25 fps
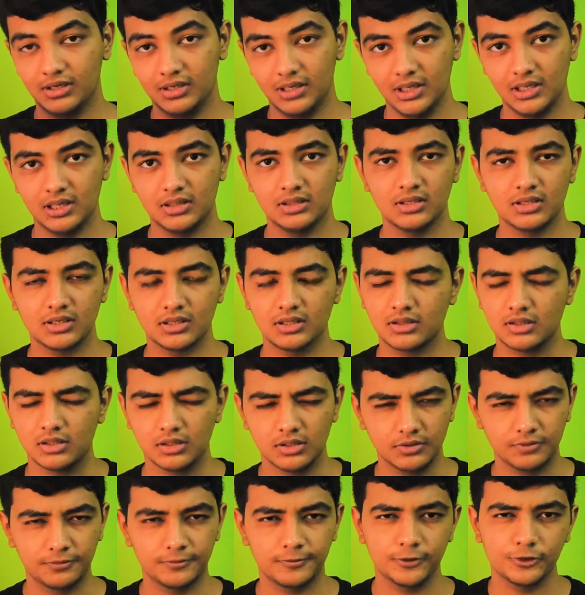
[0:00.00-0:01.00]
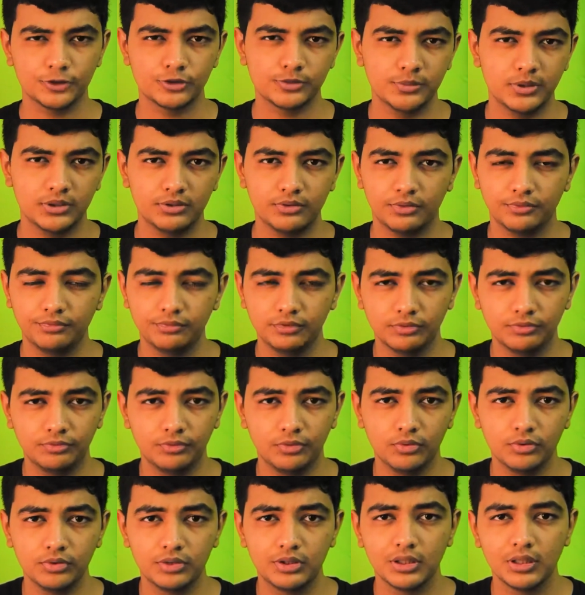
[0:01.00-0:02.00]
A series refreshment of the
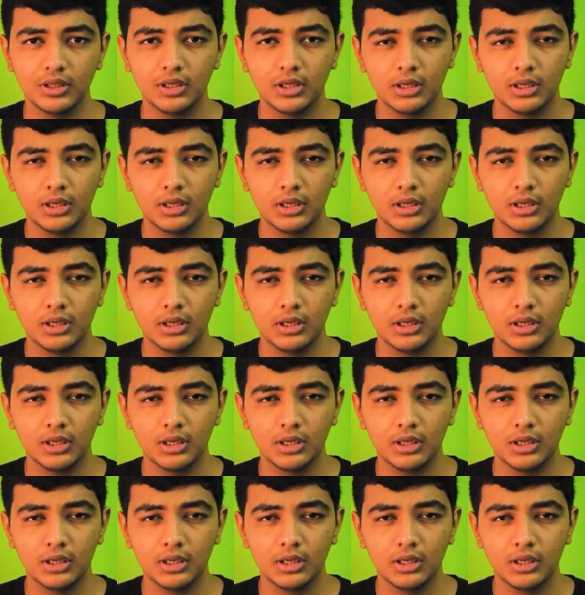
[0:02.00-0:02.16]
phones.